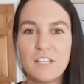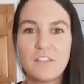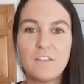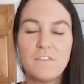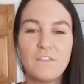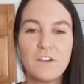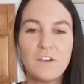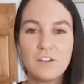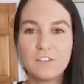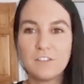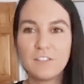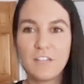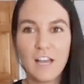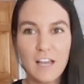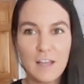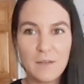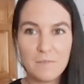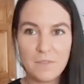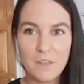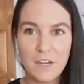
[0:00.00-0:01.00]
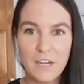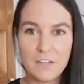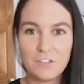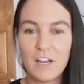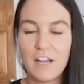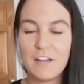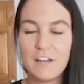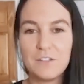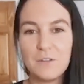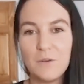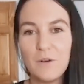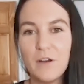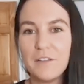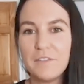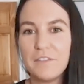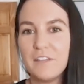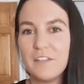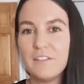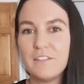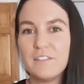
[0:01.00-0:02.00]
the first time that I tried to go at
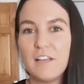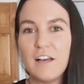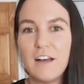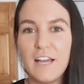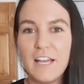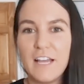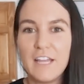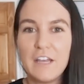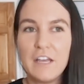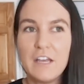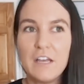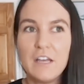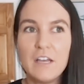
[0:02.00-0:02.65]
this, I